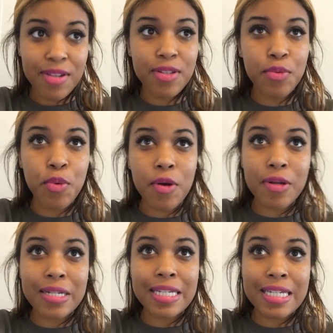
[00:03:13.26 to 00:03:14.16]
the
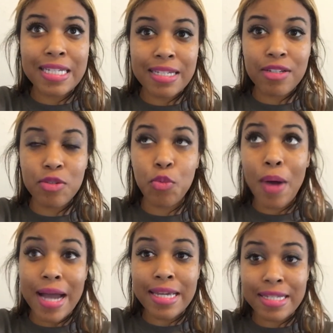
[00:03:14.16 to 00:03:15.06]
word e
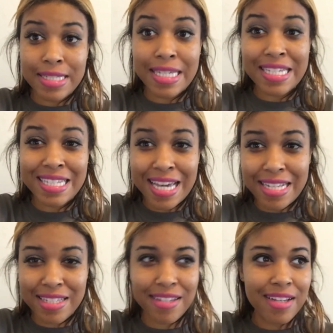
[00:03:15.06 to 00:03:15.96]
y e t
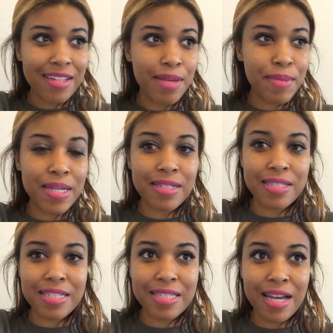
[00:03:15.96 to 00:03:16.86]
yet that
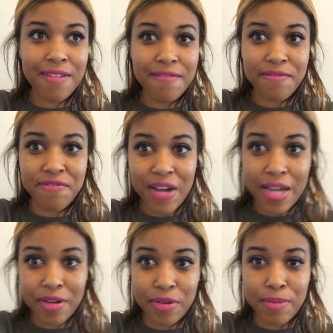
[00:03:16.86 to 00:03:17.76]
means it's not
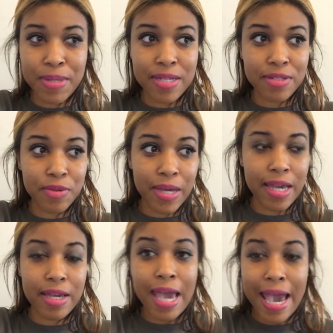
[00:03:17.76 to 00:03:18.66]
final that means
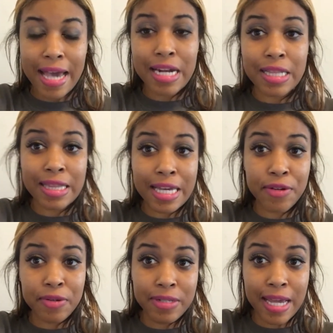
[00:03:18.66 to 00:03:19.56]
okay at a
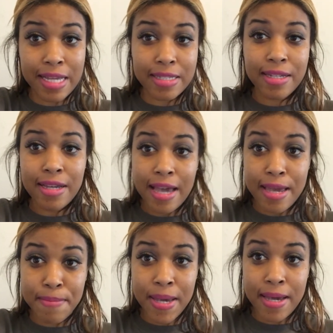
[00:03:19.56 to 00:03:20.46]
later date
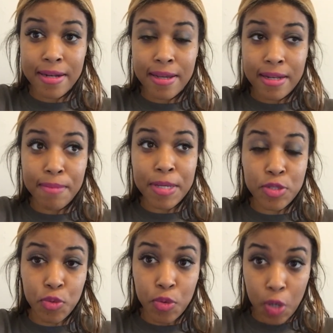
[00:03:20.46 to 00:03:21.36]
amen that
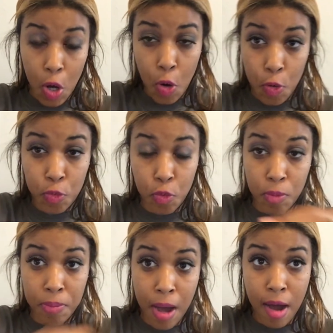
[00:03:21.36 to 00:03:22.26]
means on hold
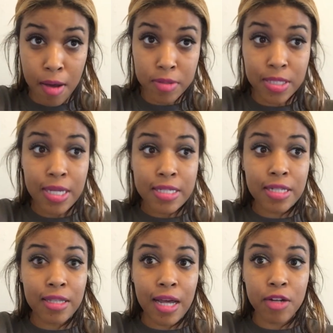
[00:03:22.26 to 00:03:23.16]
on pause
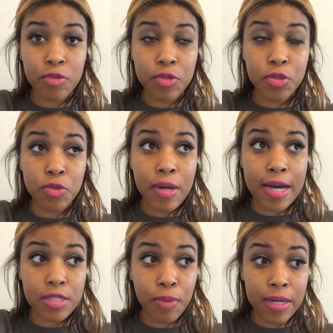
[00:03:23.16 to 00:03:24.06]
see a lot of you
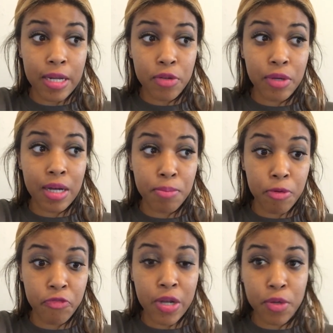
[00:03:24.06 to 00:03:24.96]
guys right now you got a
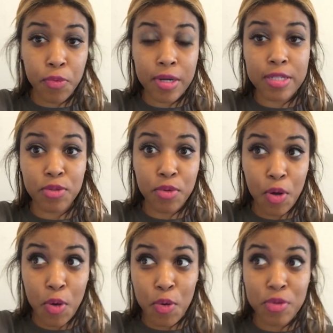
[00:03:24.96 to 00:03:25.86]
prophetic word that's on
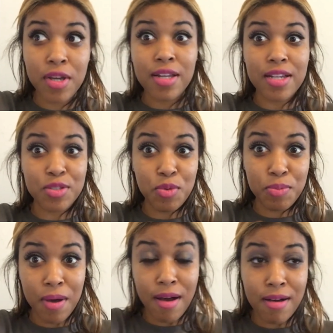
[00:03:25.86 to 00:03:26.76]
hold that's
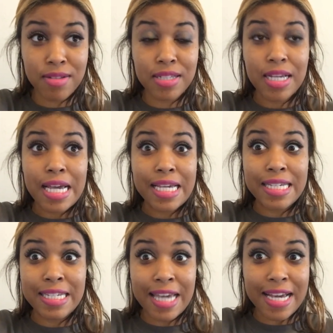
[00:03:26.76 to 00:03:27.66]
on pause
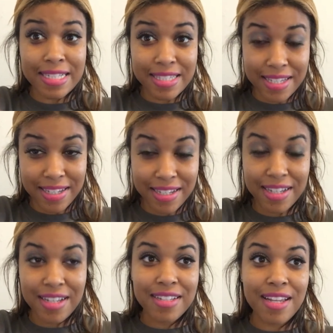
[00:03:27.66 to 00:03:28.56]
yet
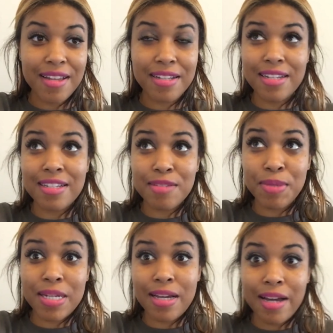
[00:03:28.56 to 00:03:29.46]
that that doesn't
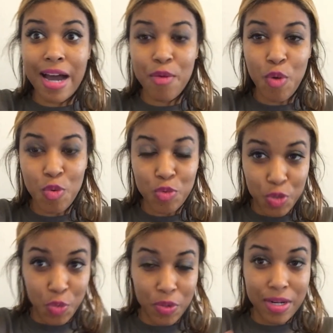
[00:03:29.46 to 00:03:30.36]
mean that God won't
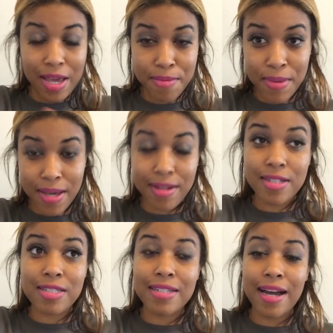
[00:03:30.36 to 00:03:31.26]
do it amen
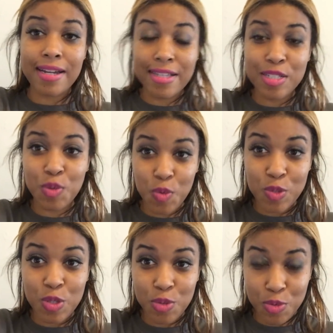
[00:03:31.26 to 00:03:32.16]
because God is going
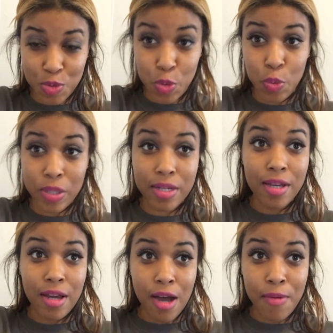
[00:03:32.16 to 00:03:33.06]
to do it
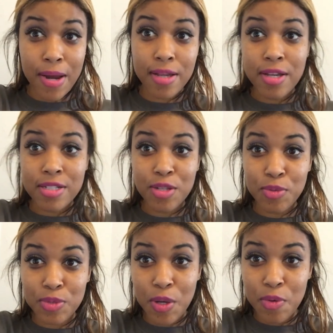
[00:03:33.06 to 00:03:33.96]
all right so
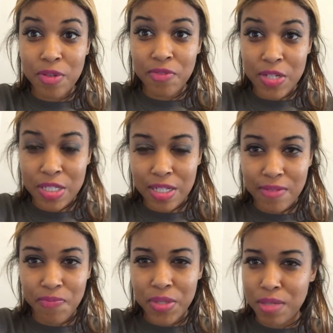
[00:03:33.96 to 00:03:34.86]
though the
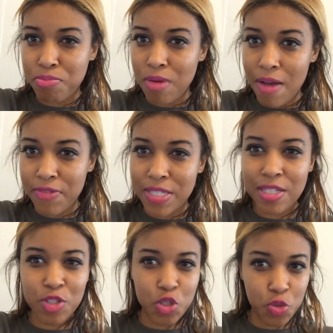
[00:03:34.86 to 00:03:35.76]
vision the prophecy
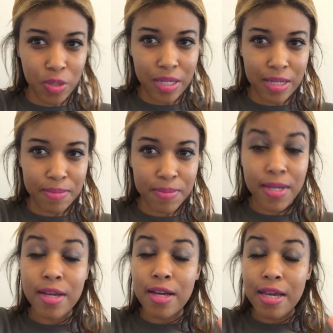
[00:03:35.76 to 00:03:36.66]
the dream
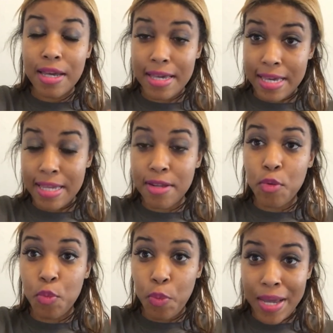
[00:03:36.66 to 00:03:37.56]
it
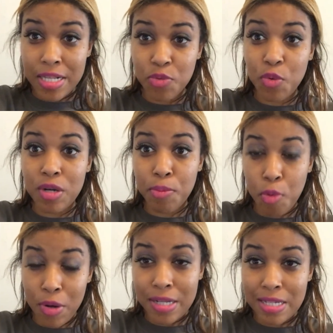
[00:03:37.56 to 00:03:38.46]
waits for an
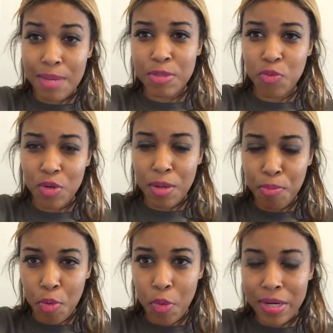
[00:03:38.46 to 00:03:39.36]
appointed time. It's for an
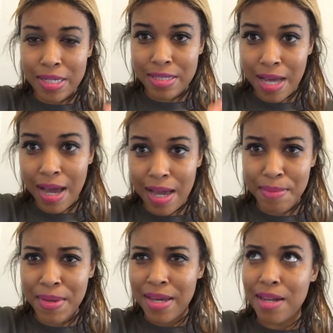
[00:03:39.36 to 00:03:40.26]
appointed
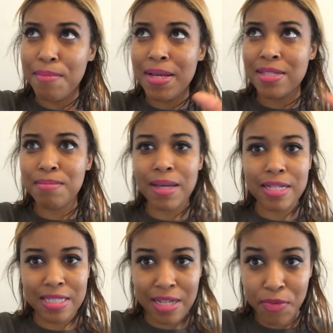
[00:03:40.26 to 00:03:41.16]
time. And it may seem like
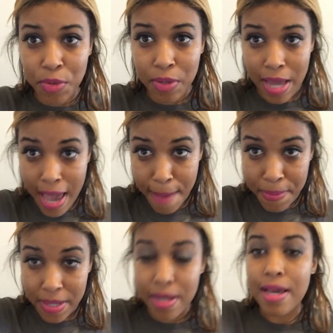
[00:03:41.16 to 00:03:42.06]
it's never going to
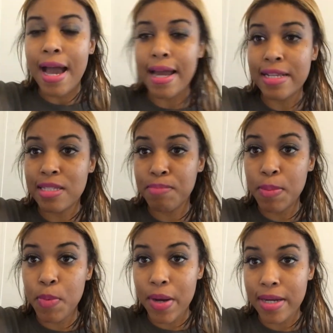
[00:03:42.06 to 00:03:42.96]
happen. I need some
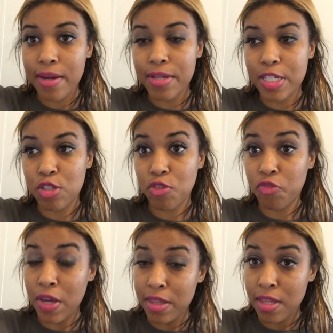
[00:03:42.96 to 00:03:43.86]
people right now to get your
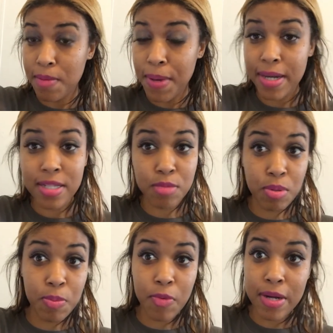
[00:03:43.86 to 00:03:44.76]
faith up. I need some
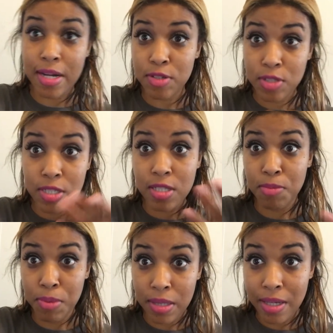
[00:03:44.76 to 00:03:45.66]
people right now just to
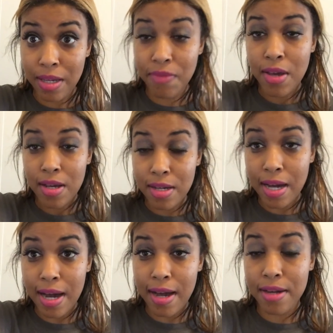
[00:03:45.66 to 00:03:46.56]
believe
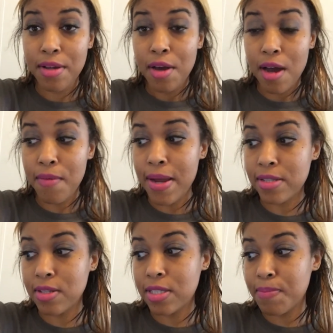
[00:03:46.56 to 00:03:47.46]
God. All
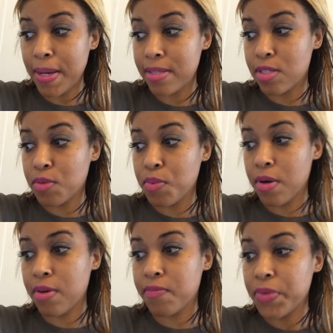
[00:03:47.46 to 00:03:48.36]
right, so let's get back into the
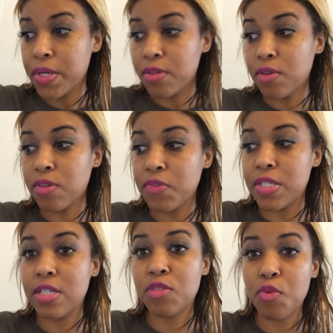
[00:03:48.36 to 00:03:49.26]
word. The old
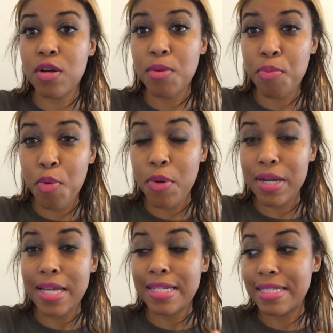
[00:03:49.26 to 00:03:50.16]
vision is for an
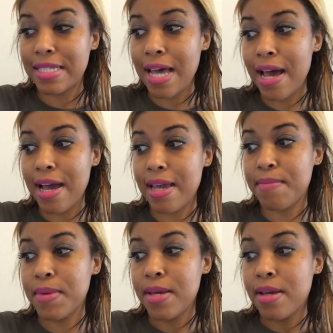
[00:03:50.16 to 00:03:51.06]
appointed
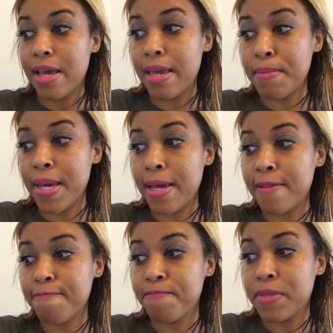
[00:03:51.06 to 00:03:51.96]
time.
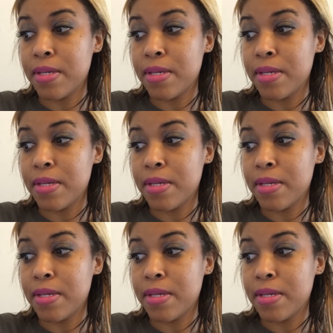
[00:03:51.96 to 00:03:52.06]
Amen.